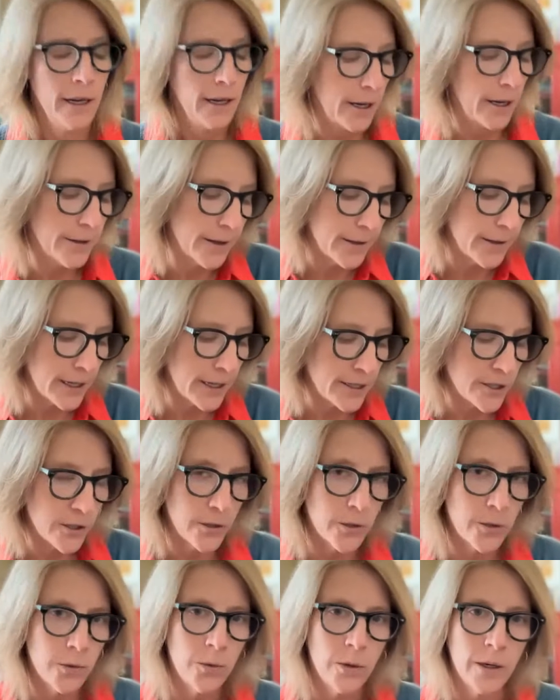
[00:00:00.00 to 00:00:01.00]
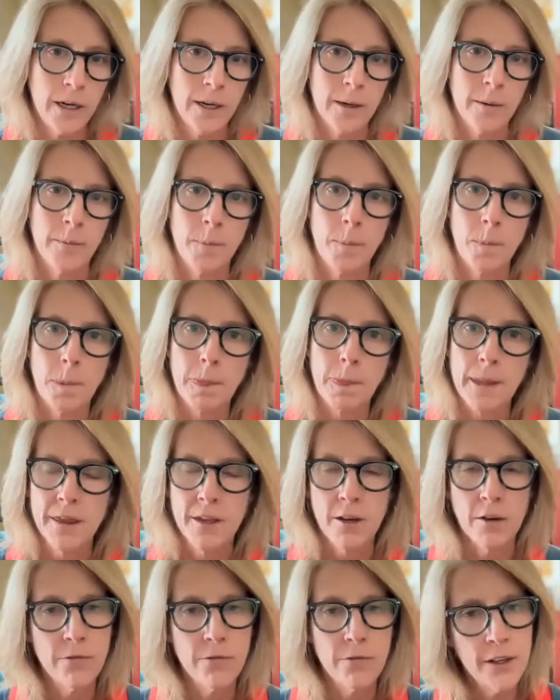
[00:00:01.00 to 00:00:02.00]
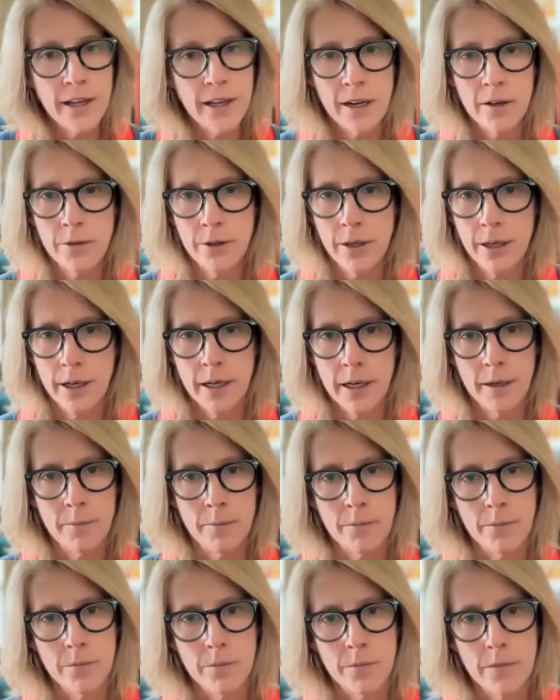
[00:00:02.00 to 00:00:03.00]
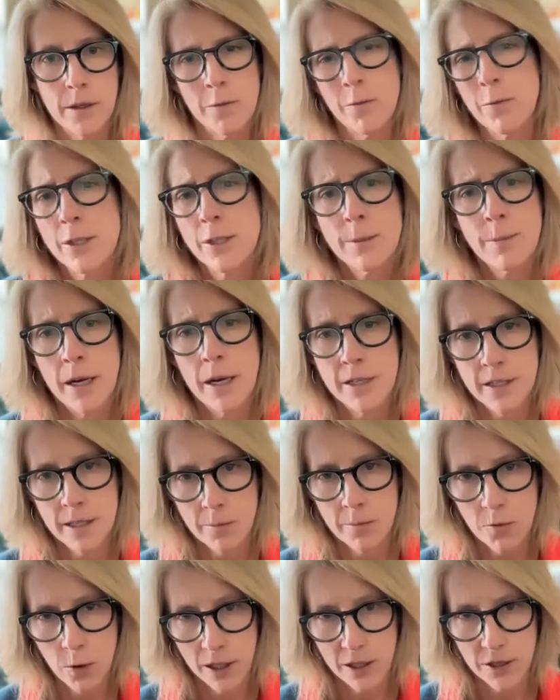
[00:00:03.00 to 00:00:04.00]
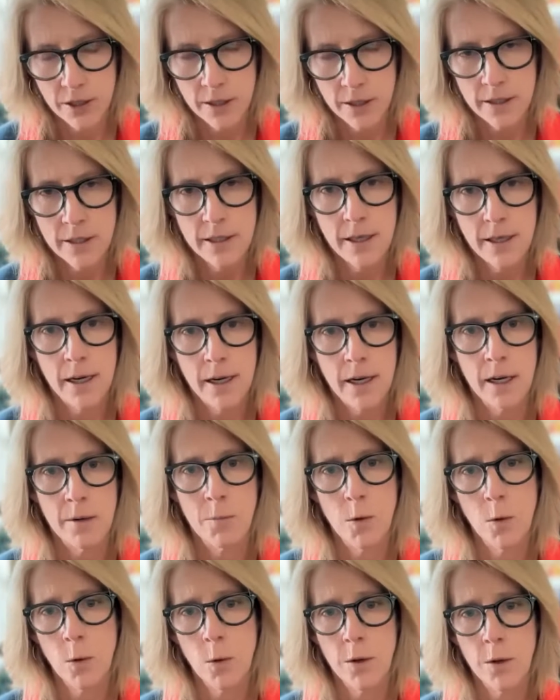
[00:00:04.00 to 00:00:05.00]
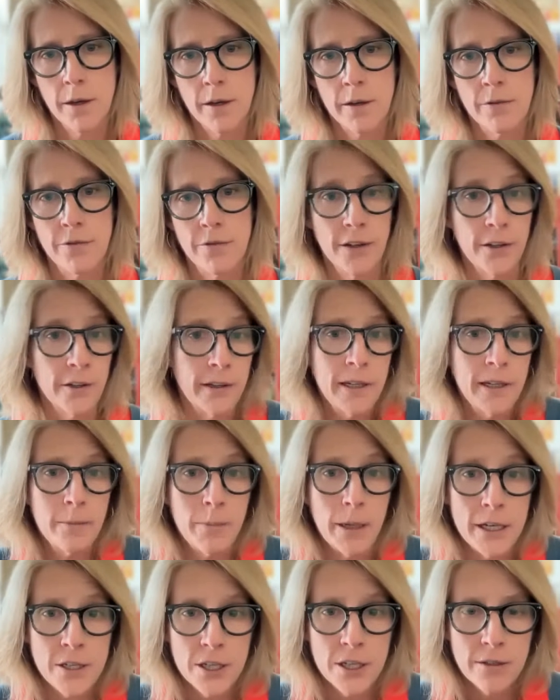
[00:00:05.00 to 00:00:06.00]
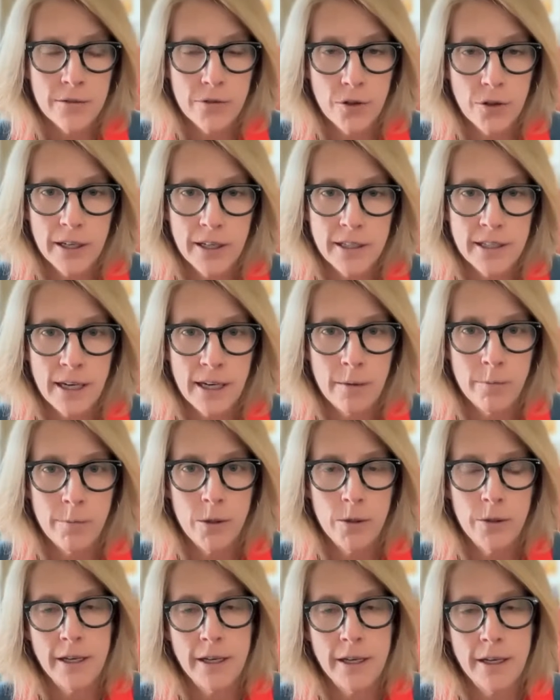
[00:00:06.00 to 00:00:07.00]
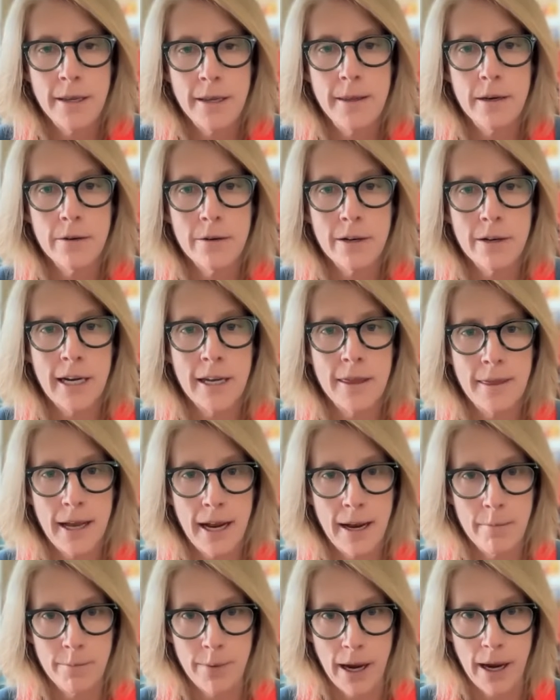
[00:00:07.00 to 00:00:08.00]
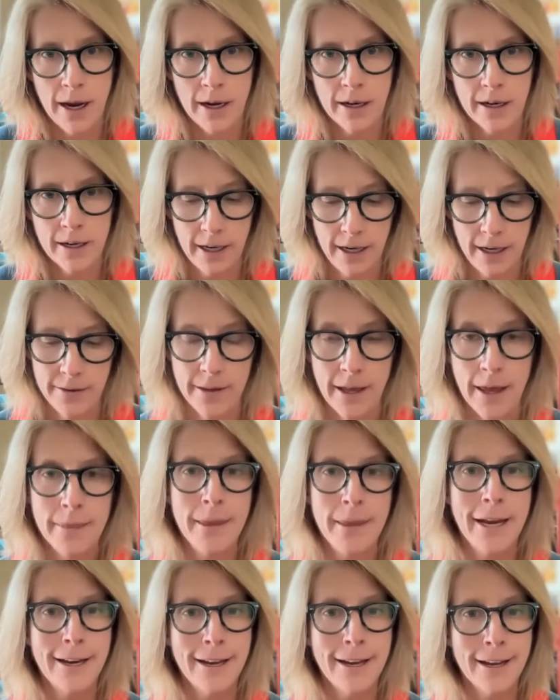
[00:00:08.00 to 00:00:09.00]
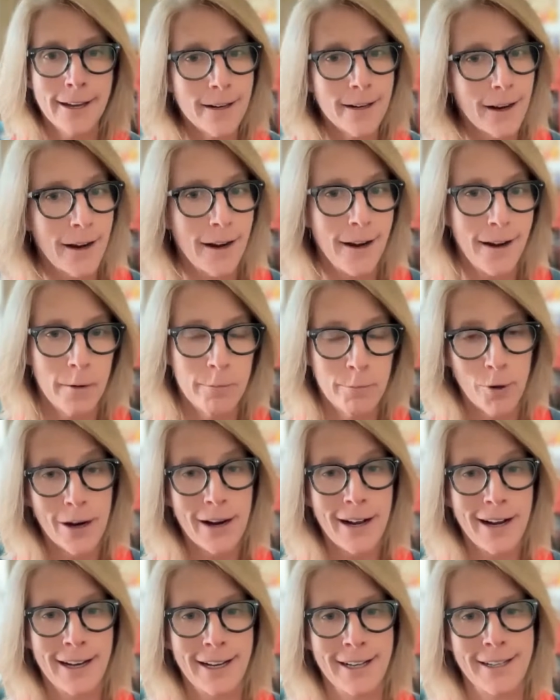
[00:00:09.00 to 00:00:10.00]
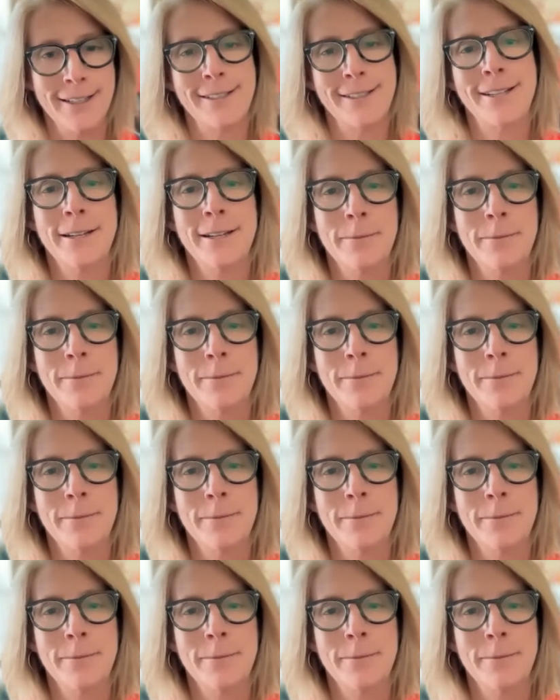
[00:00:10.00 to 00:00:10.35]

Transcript: And then they'll fill out, they'll respond to some questions, or they'll fill in a budget, for example, and then they'll get that back, and then they get a prize.